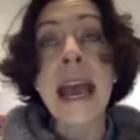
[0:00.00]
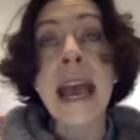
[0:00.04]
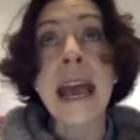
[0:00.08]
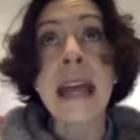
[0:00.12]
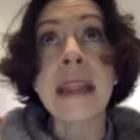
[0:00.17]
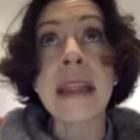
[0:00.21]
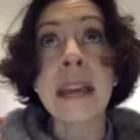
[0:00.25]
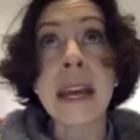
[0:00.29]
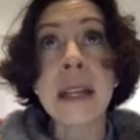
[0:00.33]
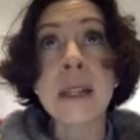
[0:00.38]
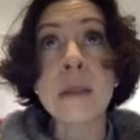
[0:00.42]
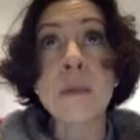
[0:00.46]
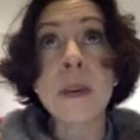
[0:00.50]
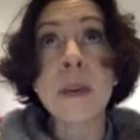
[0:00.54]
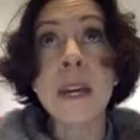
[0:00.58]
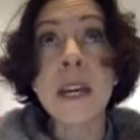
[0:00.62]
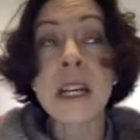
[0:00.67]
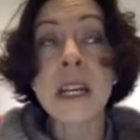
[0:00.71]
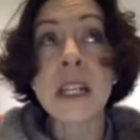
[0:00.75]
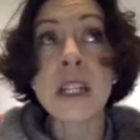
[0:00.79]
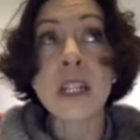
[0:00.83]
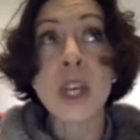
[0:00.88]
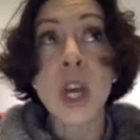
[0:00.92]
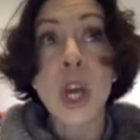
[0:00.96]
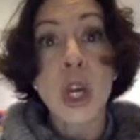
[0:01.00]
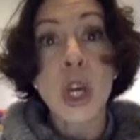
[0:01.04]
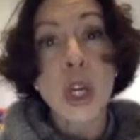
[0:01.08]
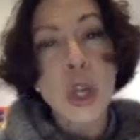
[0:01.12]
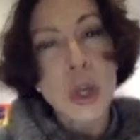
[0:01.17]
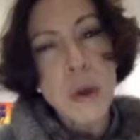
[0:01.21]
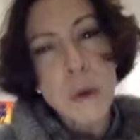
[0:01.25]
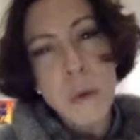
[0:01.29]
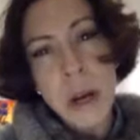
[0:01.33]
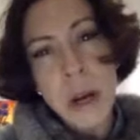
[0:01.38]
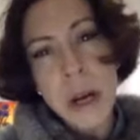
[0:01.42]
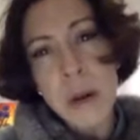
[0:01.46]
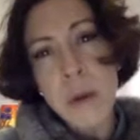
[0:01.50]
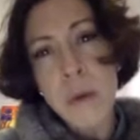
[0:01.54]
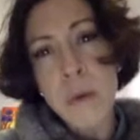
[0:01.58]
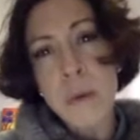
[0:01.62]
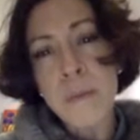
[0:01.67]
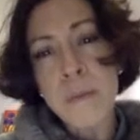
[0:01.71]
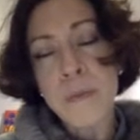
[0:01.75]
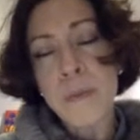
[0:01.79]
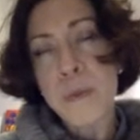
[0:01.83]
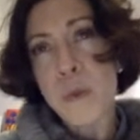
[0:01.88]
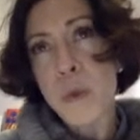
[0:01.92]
And that's because you want to